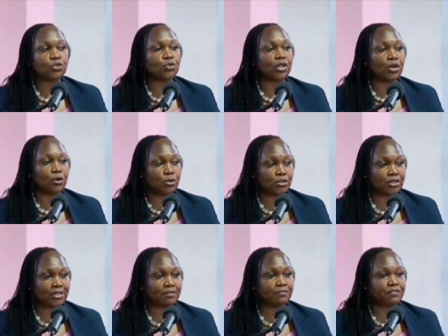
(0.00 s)
to the
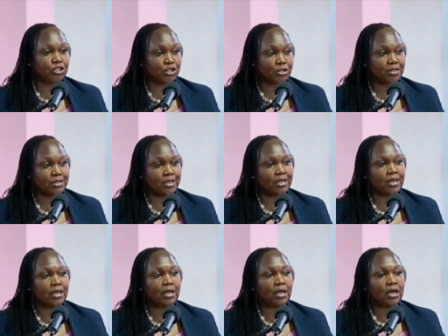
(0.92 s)
cost
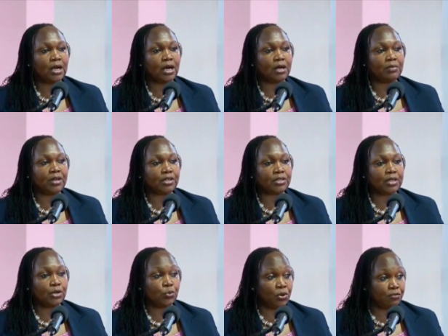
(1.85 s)
efficiency
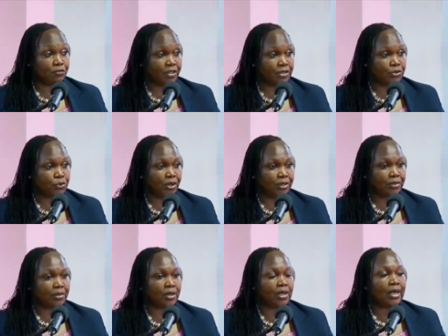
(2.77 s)
that we're faced
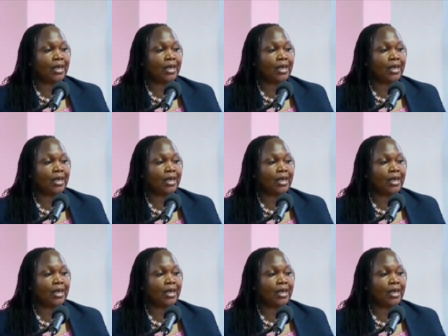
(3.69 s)
with.